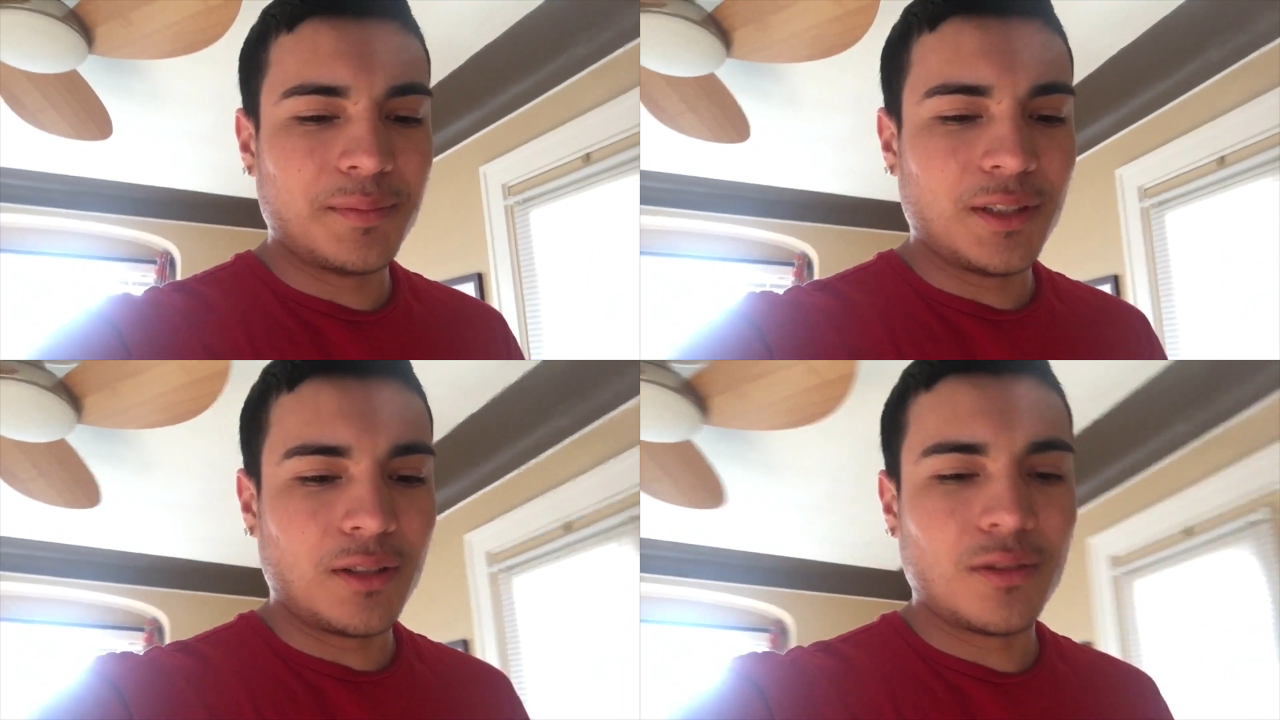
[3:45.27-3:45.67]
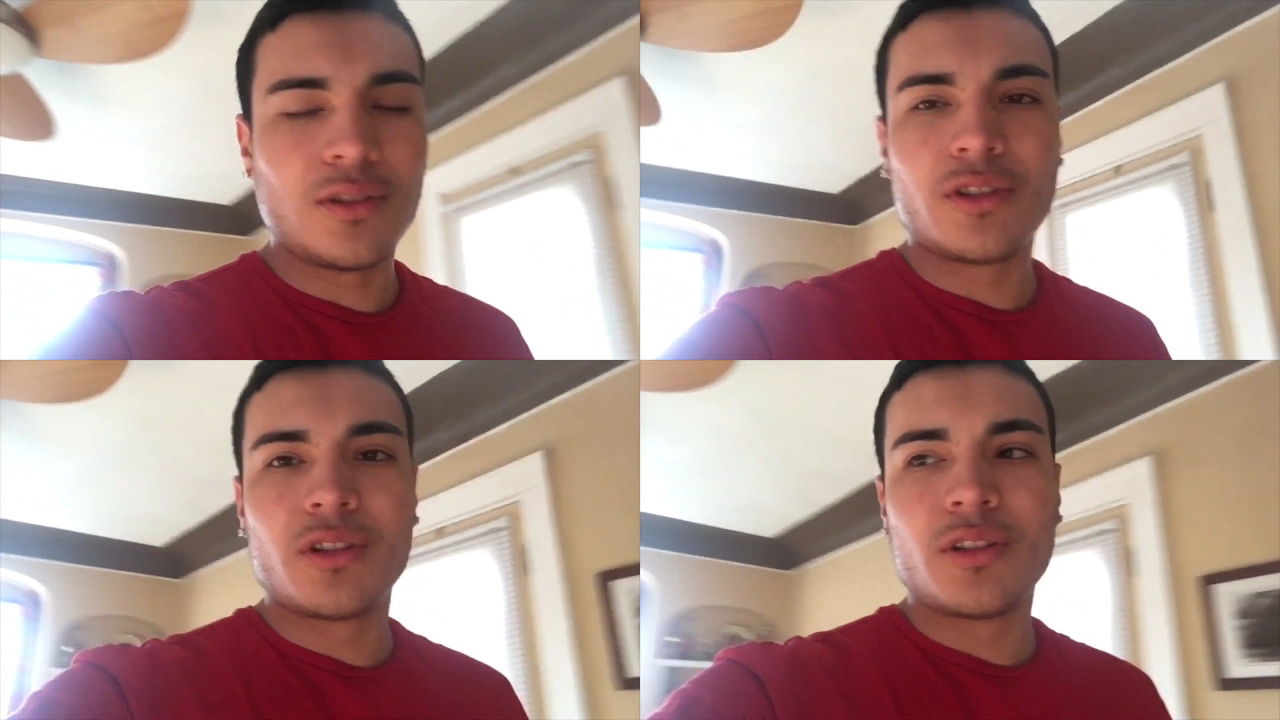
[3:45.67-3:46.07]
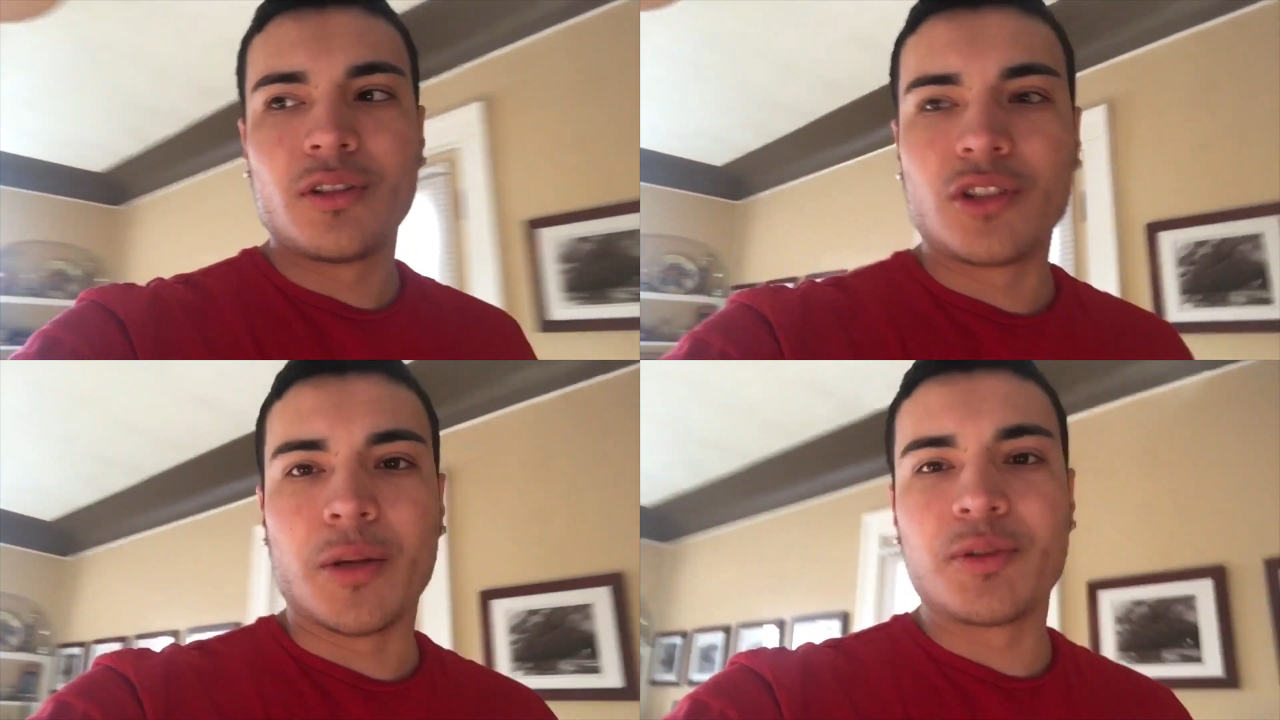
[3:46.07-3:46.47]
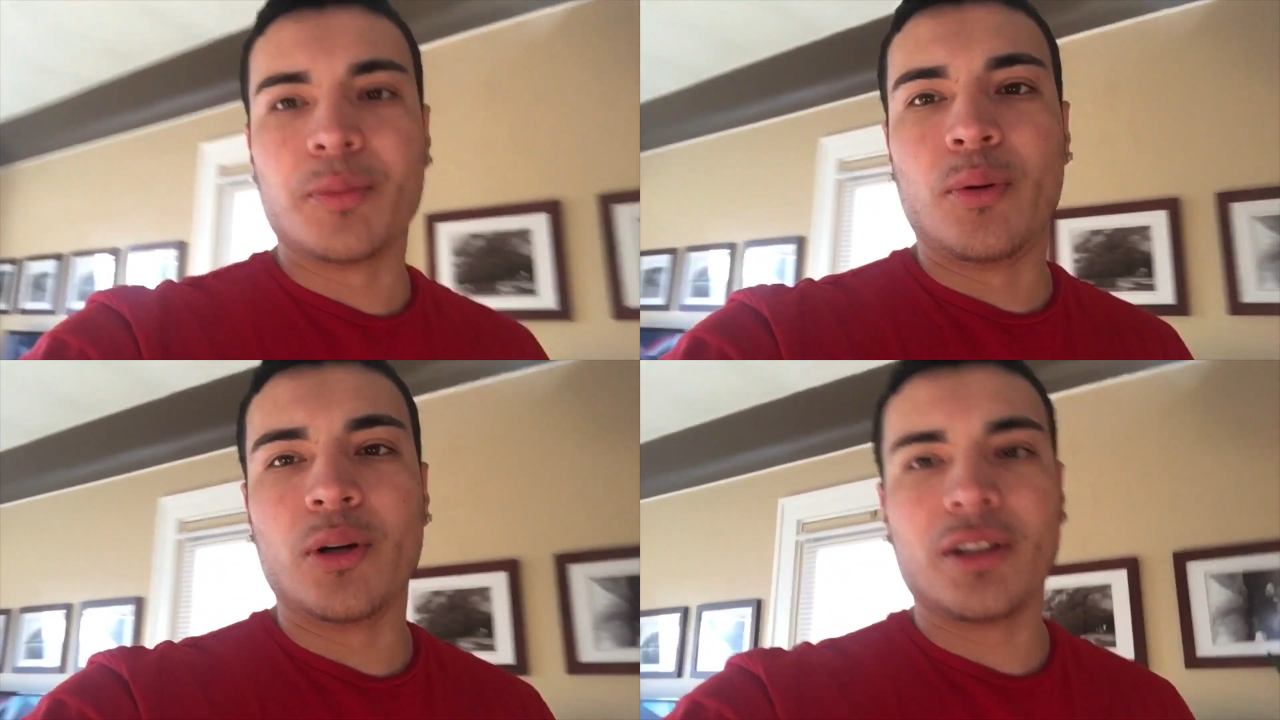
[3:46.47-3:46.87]
you know Trump
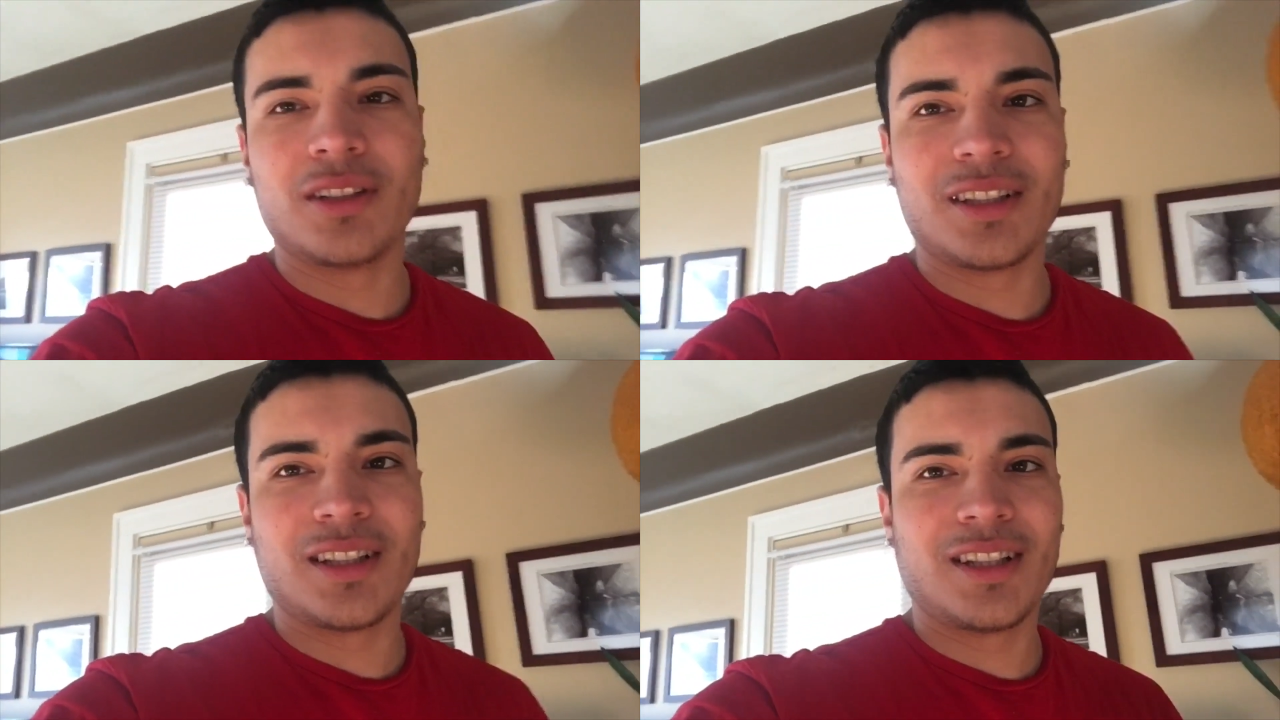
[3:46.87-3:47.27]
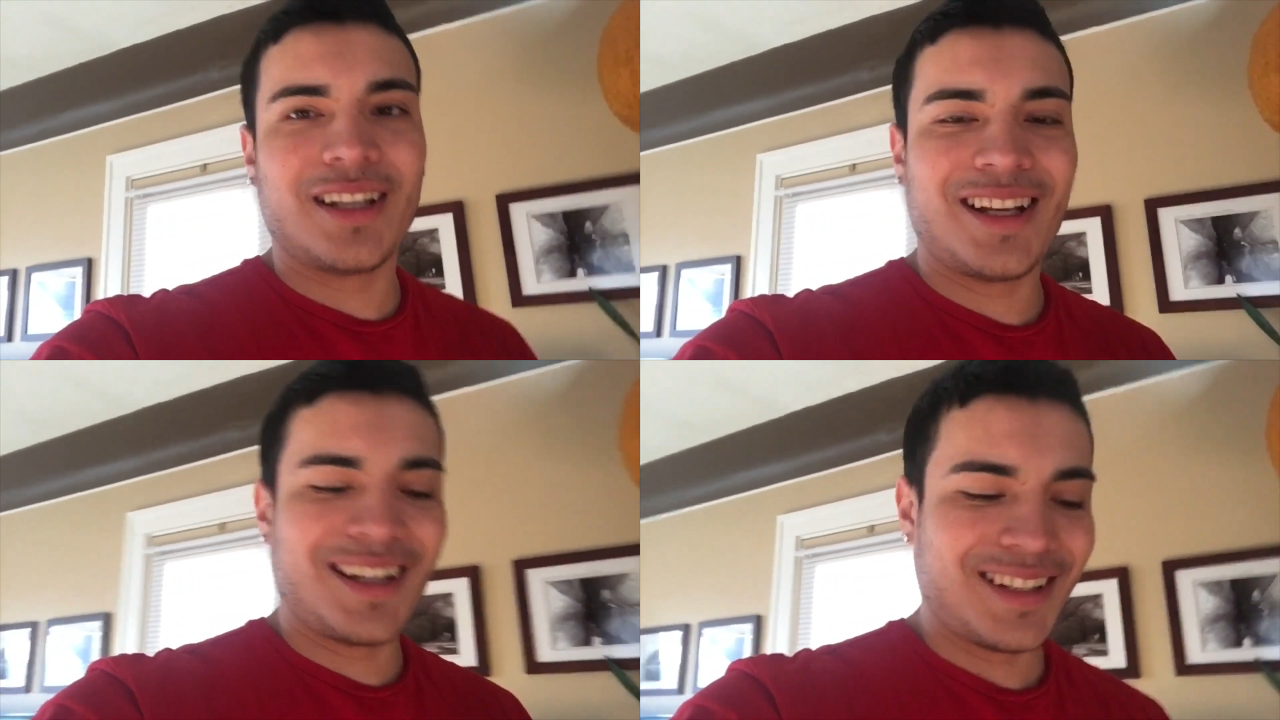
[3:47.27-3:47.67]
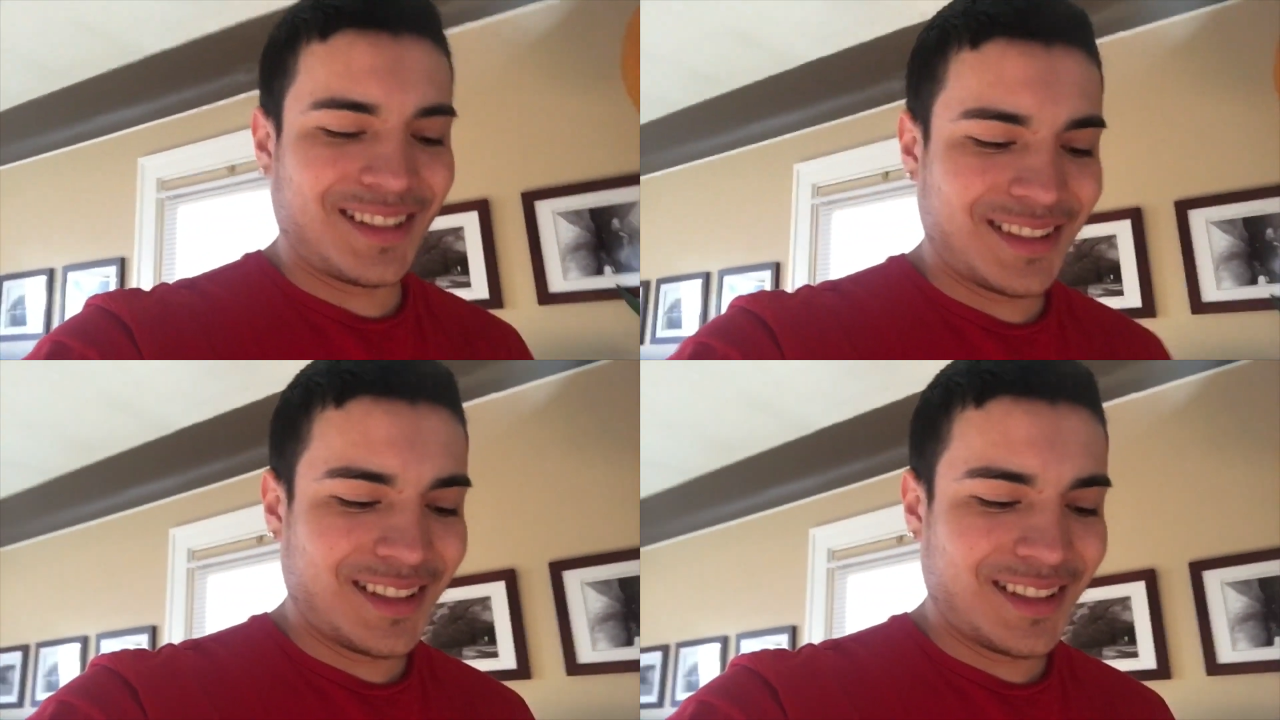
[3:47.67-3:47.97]
supporters," and